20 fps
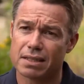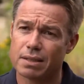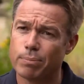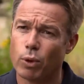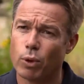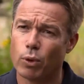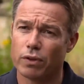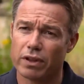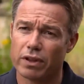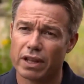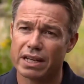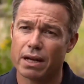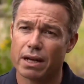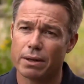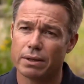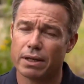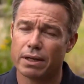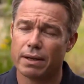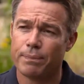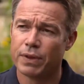important that they
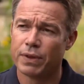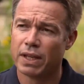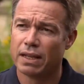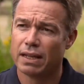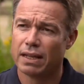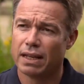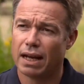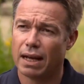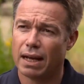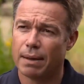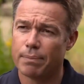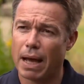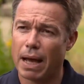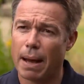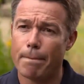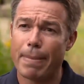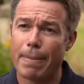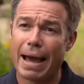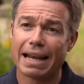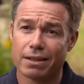don't
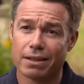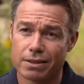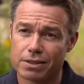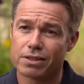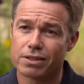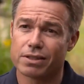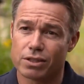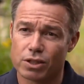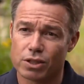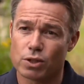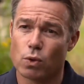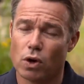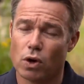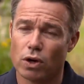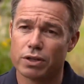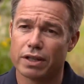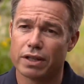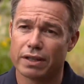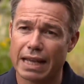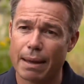unbalance the
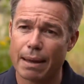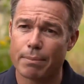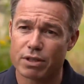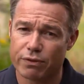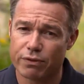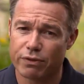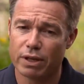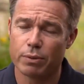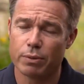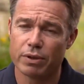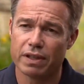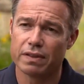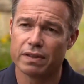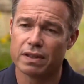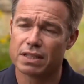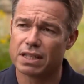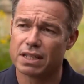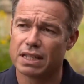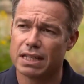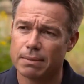squad and the atmosphere within the
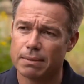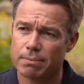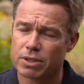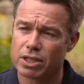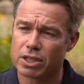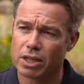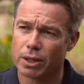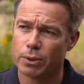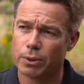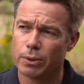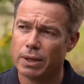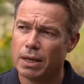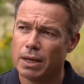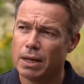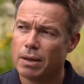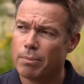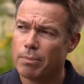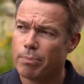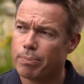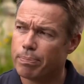team. So
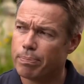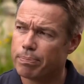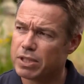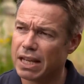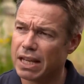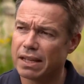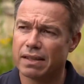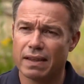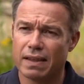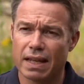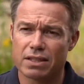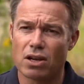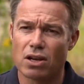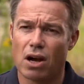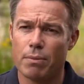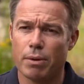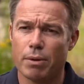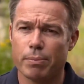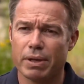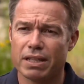taking their
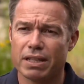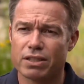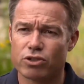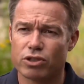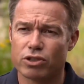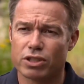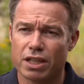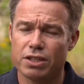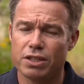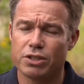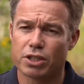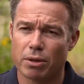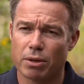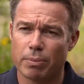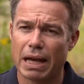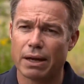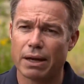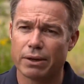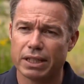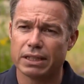time and being strategic
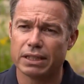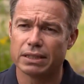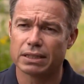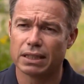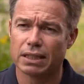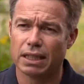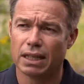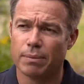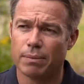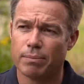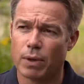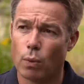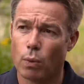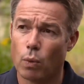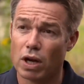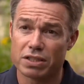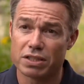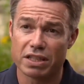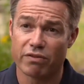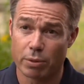about it,
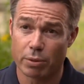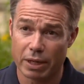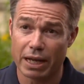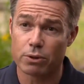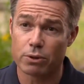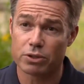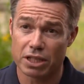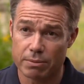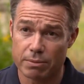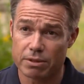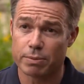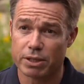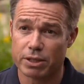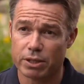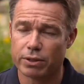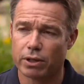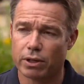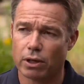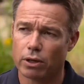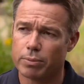whilst everybody else seems to be
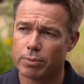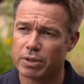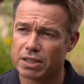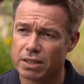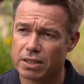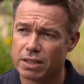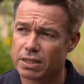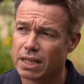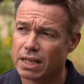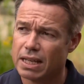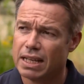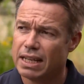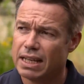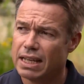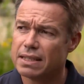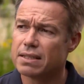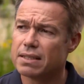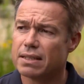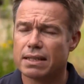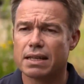doing a lot of business,
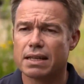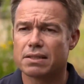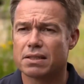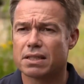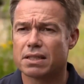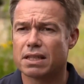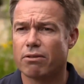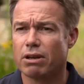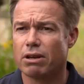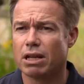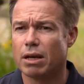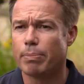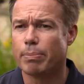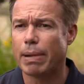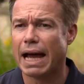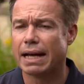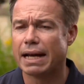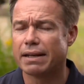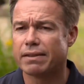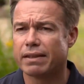isn't necessarily a
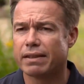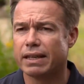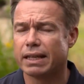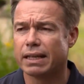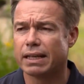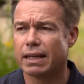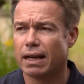bad thing.